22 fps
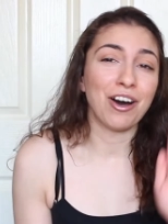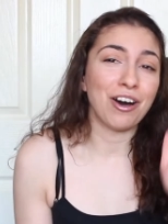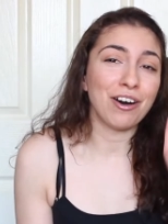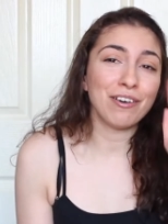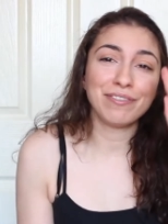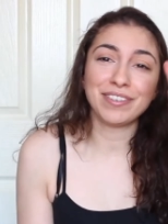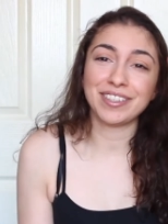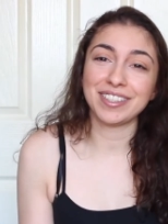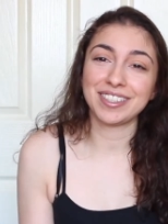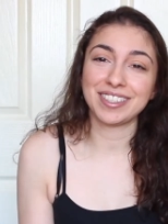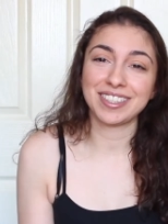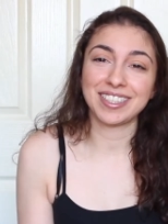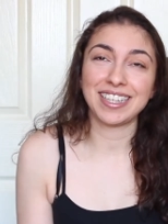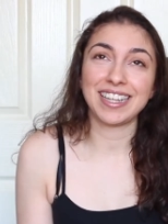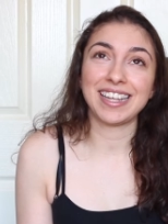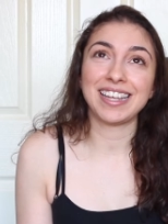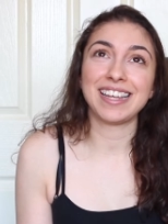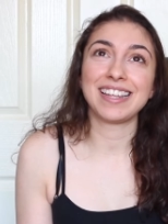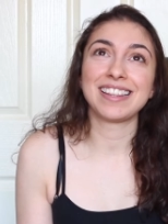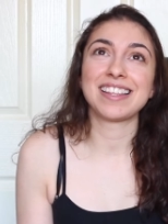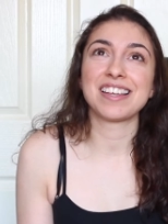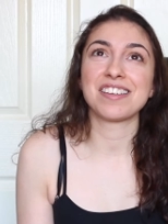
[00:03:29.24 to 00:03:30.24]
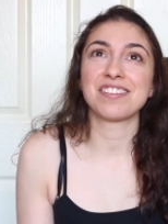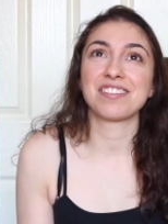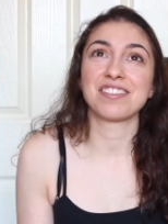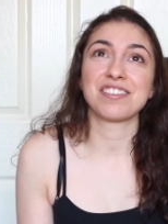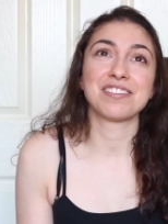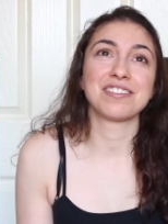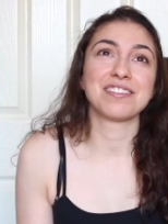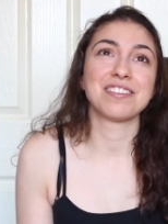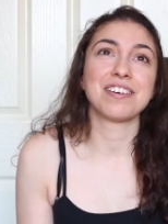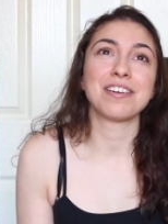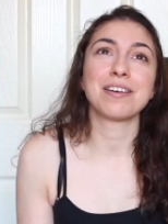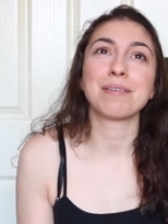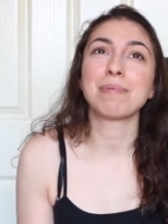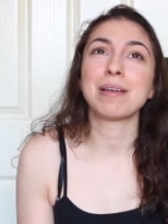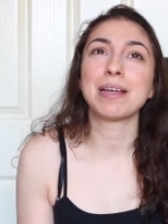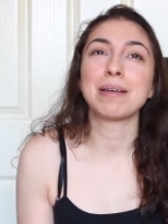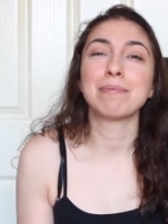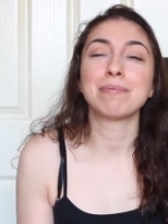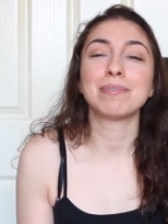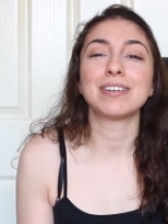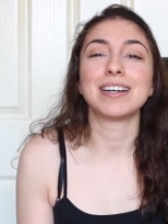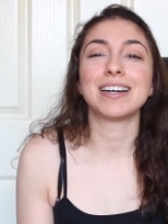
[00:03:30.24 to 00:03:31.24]
obviously, there's a lot of
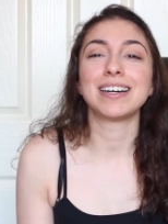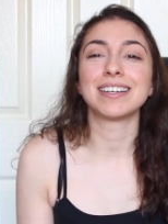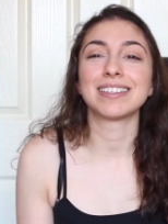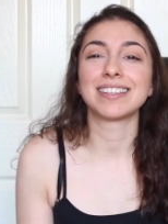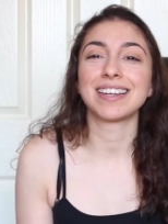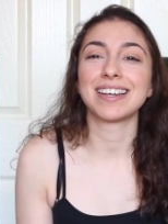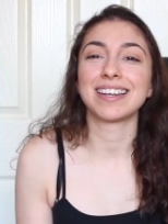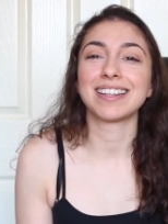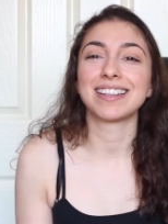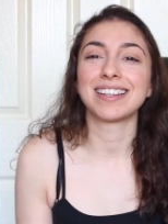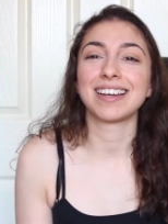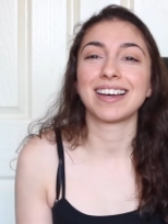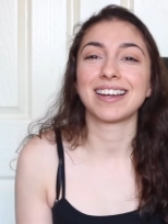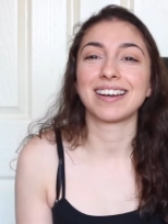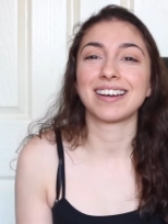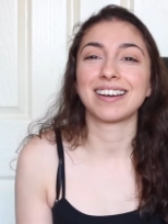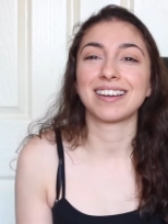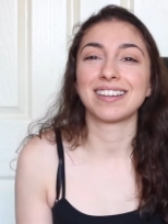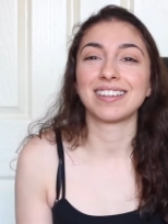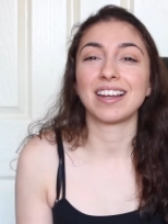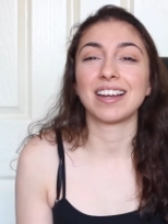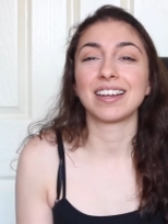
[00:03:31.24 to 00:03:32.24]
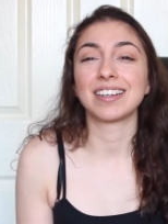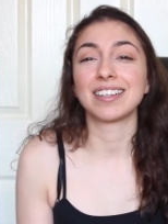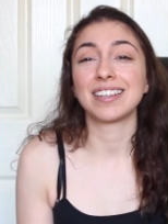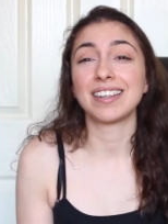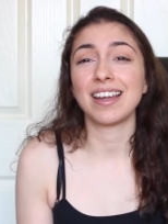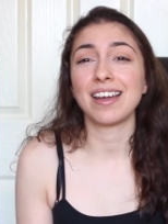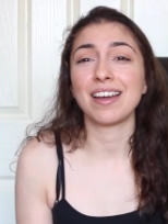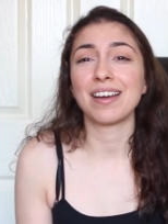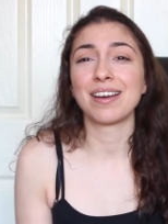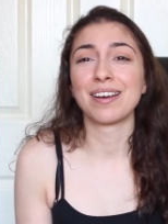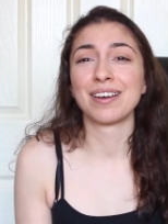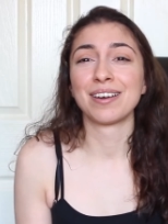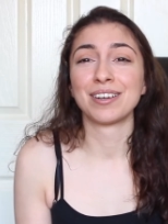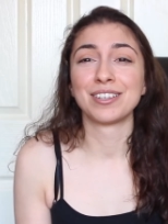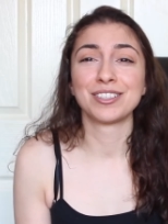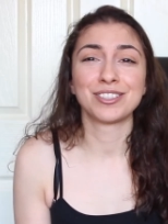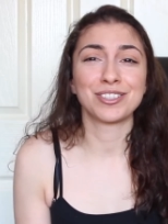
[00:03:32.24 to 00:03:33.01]
people out there that are like, yeah,